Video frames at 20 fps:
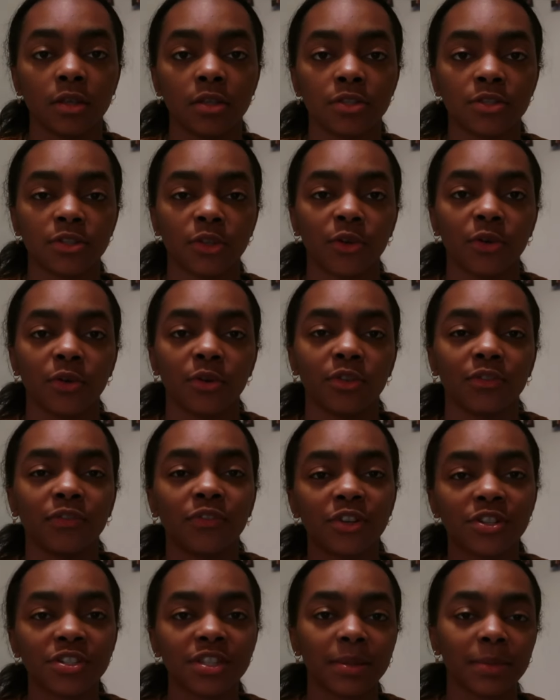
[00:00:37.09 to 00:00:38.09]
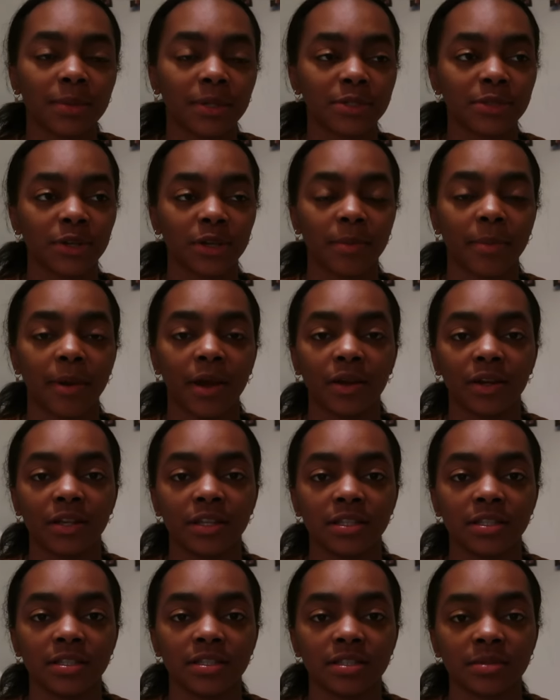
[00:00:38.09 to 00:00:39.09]
So the first thing I'm gonna talk about
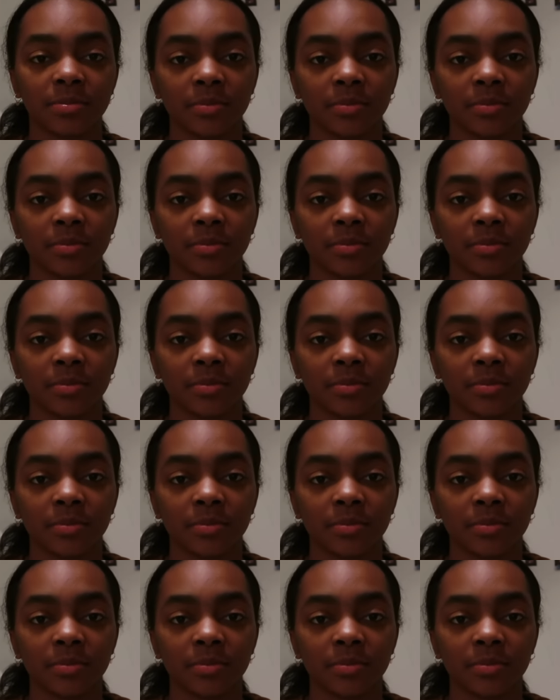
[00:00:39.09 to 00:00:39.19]
is